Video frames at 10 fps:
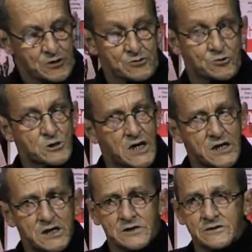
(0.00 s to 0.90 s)
Could
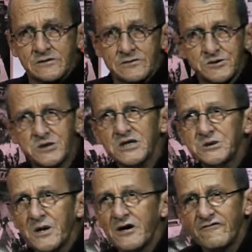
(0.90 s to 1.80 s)
I take
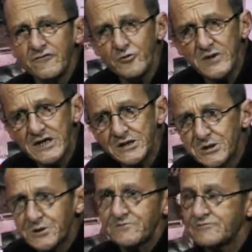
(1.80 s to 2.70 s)
a few minutes